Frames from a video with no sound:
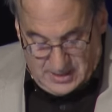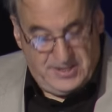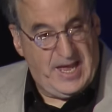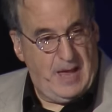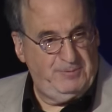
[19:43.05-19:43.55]

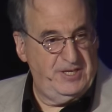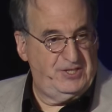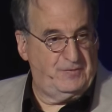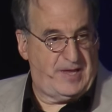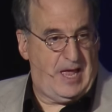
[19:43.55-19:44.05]
The
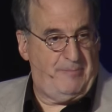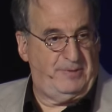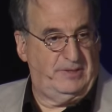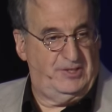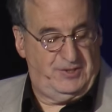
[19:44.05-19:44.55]
absence of
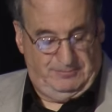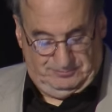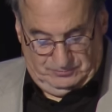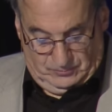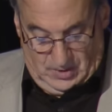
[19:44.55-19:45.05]
capitalism,
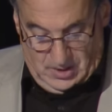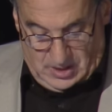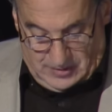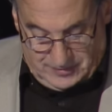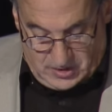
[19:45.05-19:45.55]
of